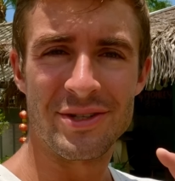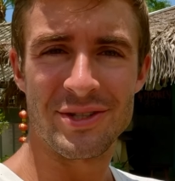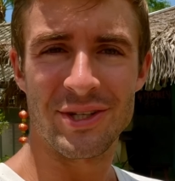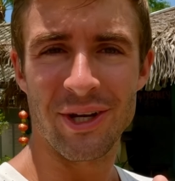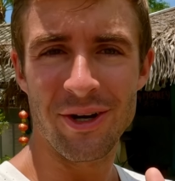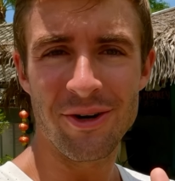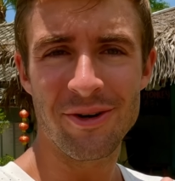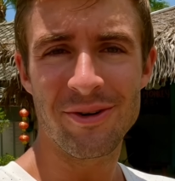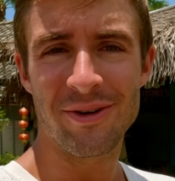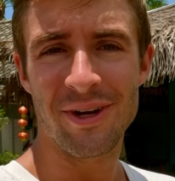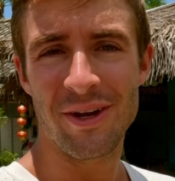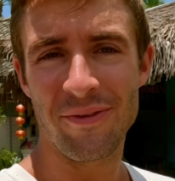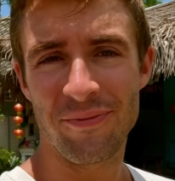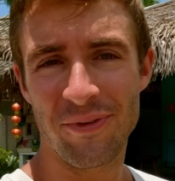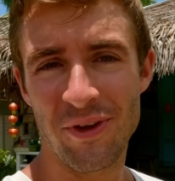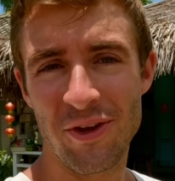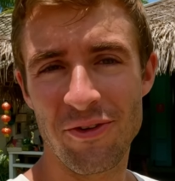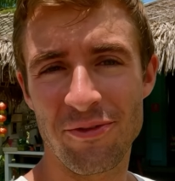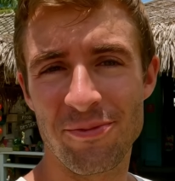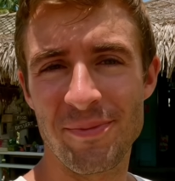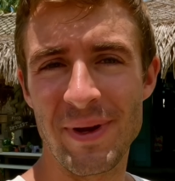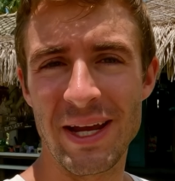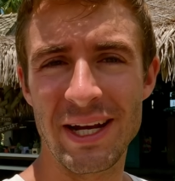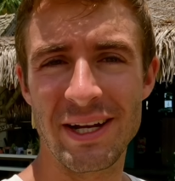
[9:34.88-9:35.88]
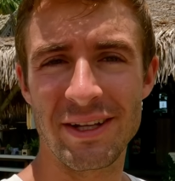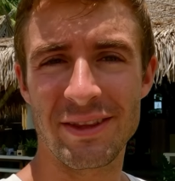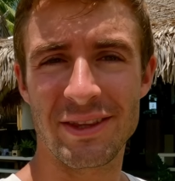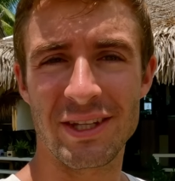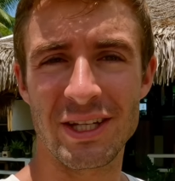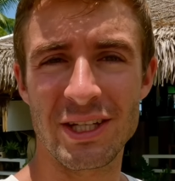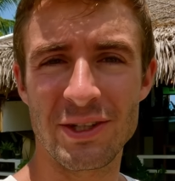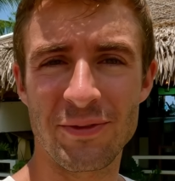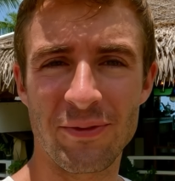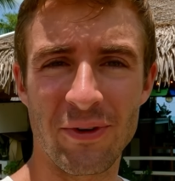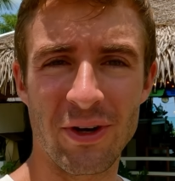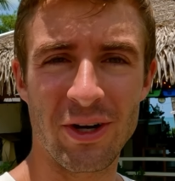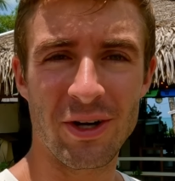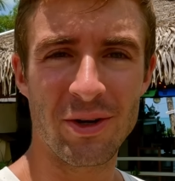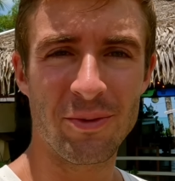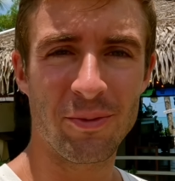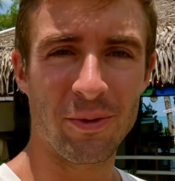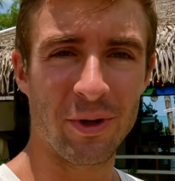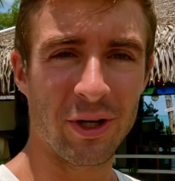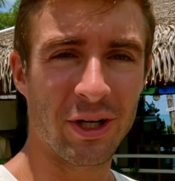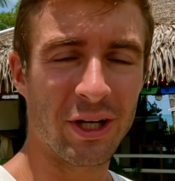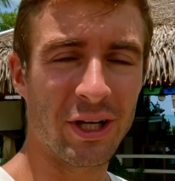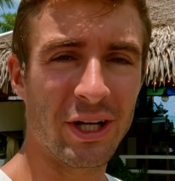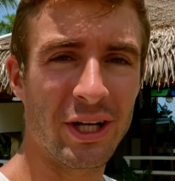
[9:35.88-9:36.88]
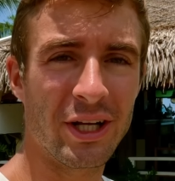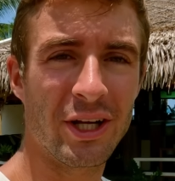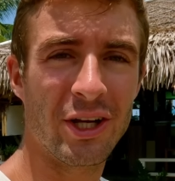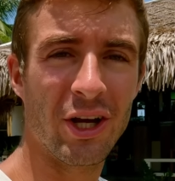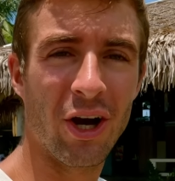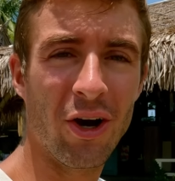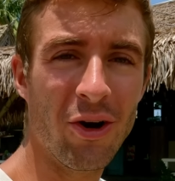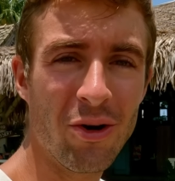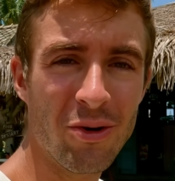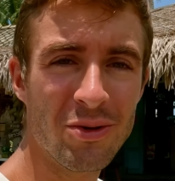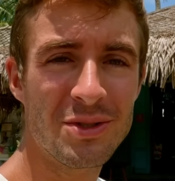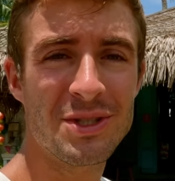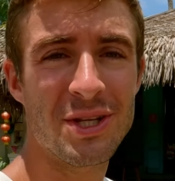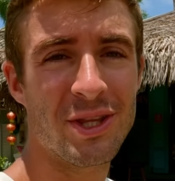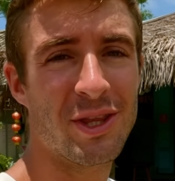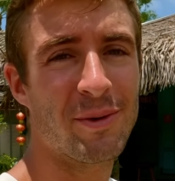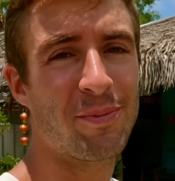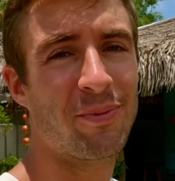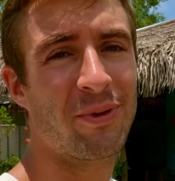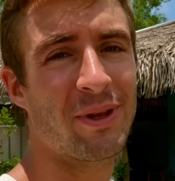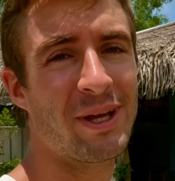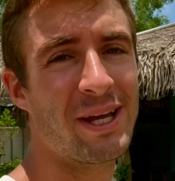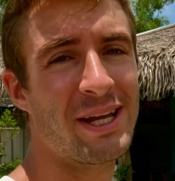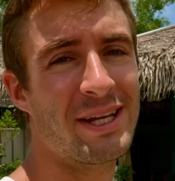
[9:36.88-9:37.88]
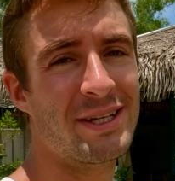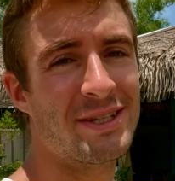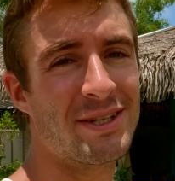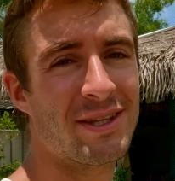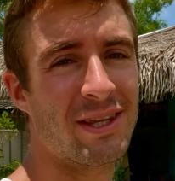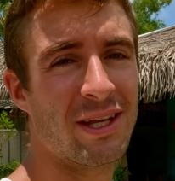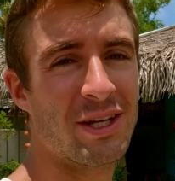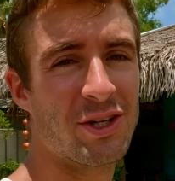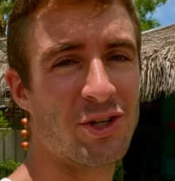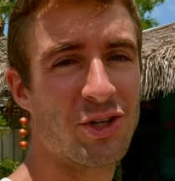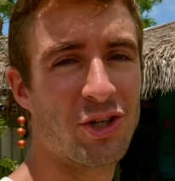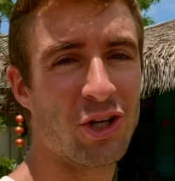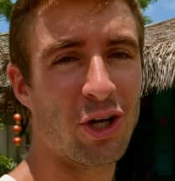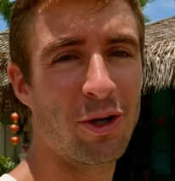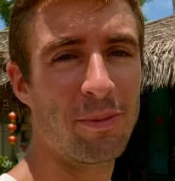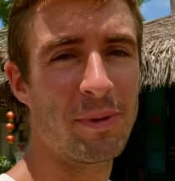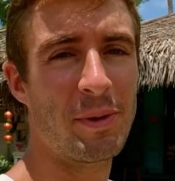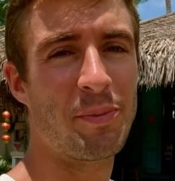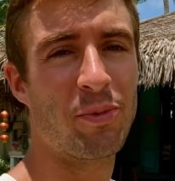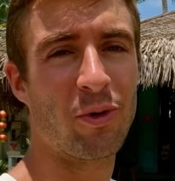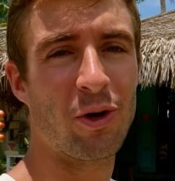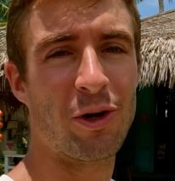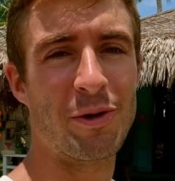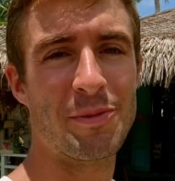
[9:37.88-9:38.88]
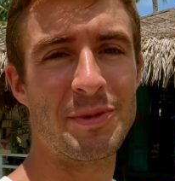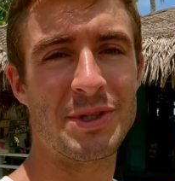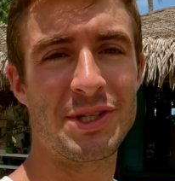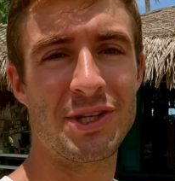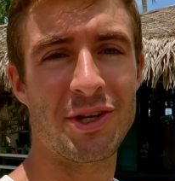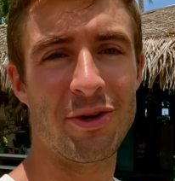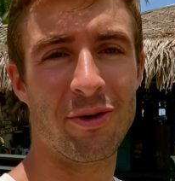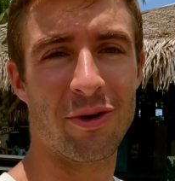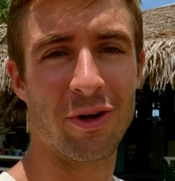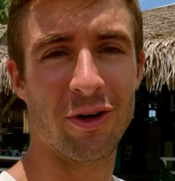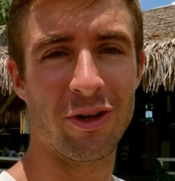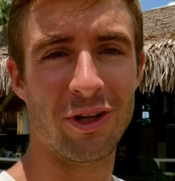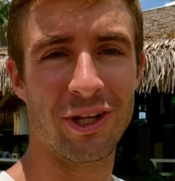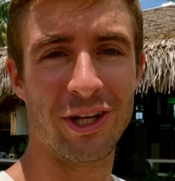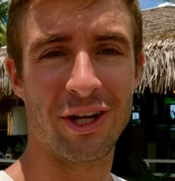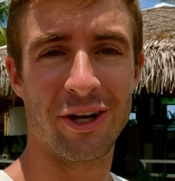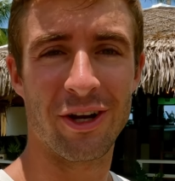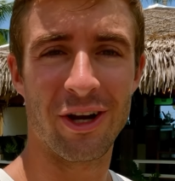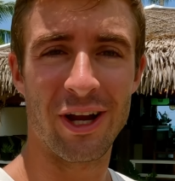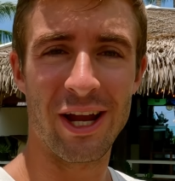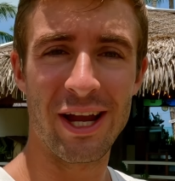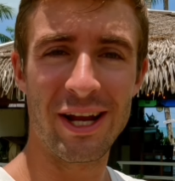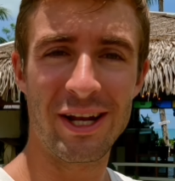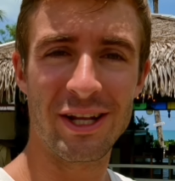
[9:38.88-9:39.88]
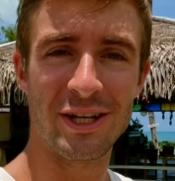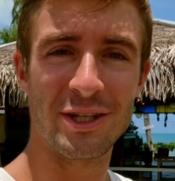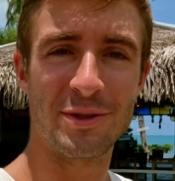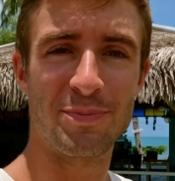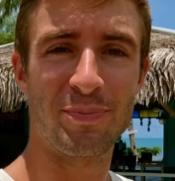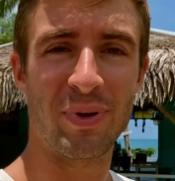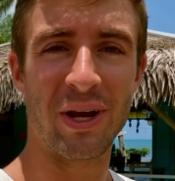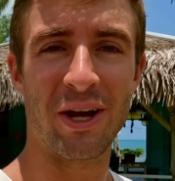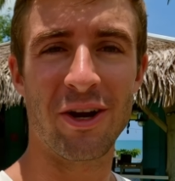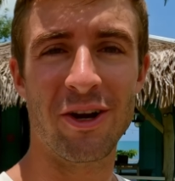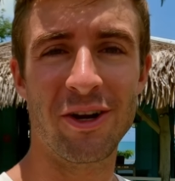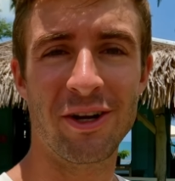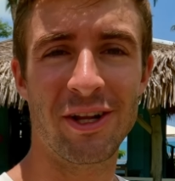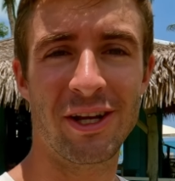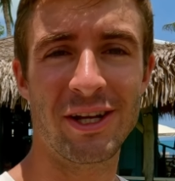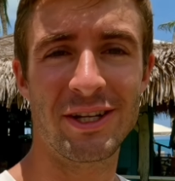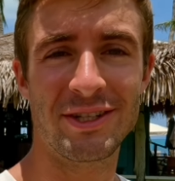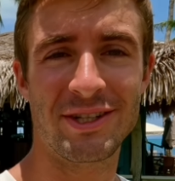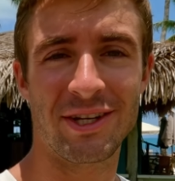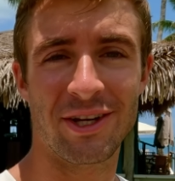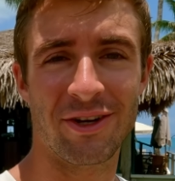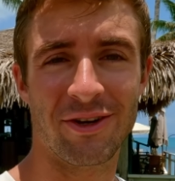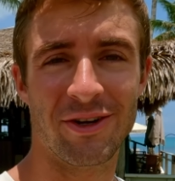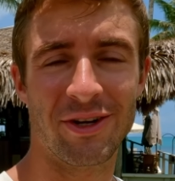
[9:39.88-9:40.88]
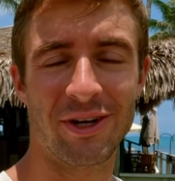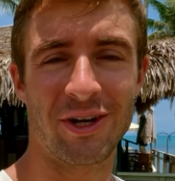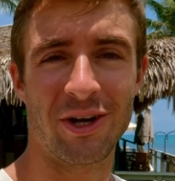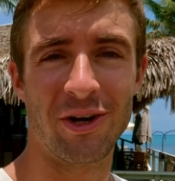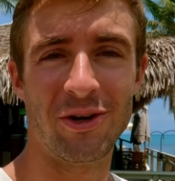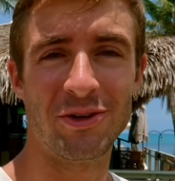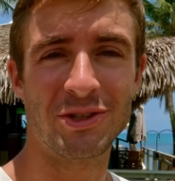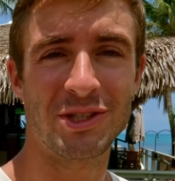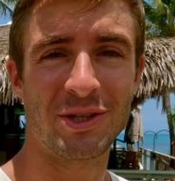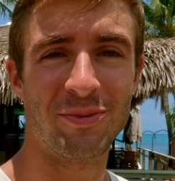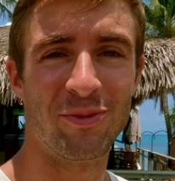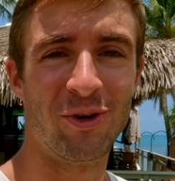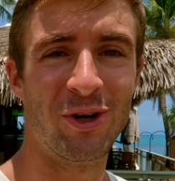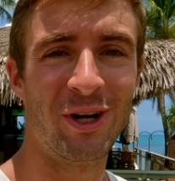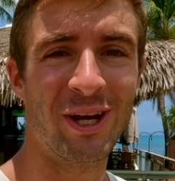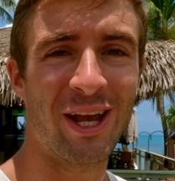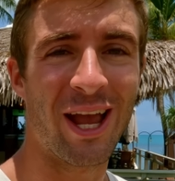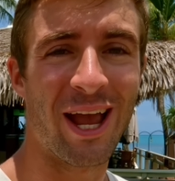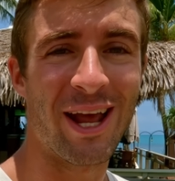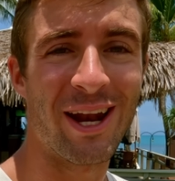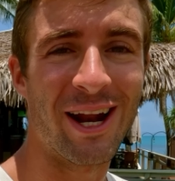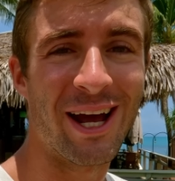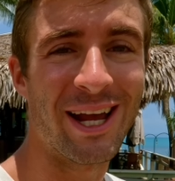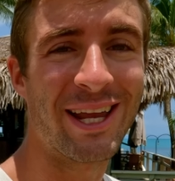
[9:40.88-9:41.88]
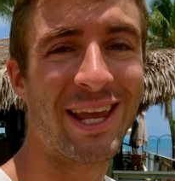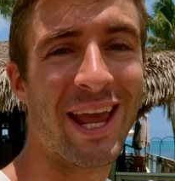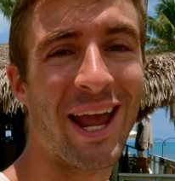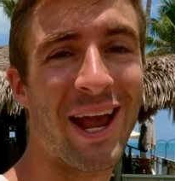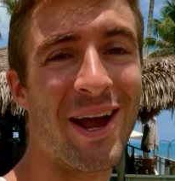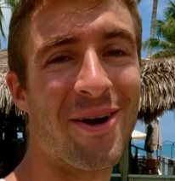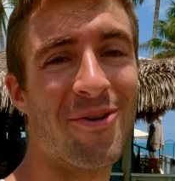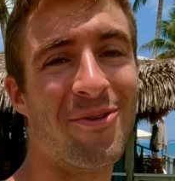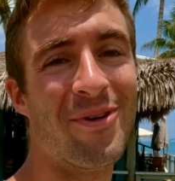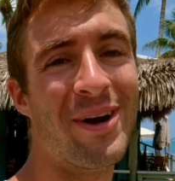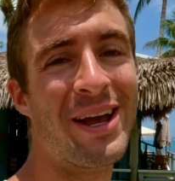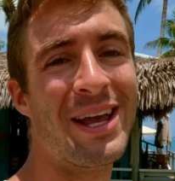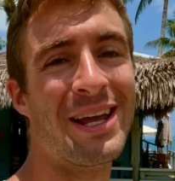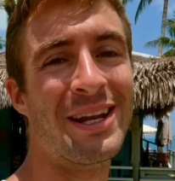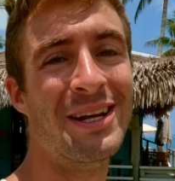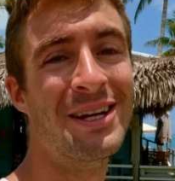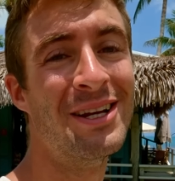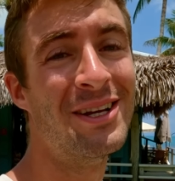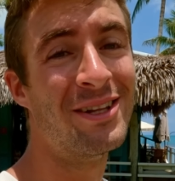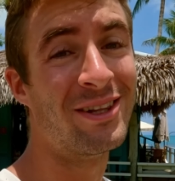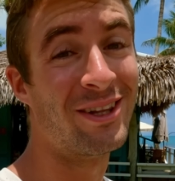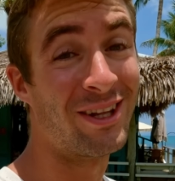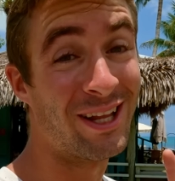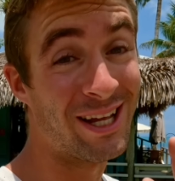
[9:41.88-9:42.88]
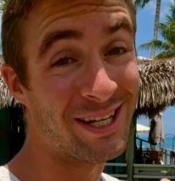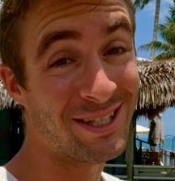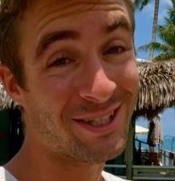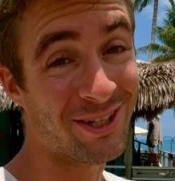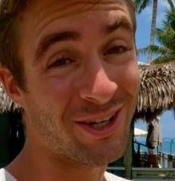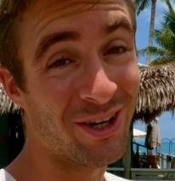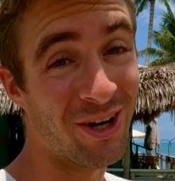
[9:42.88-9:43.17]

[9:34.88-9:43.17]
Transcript: so if you've made it this far, we're gonna go to the place that Shelby promised you earlier. It is paradise here in Koh Samui, and I can't wait. Let's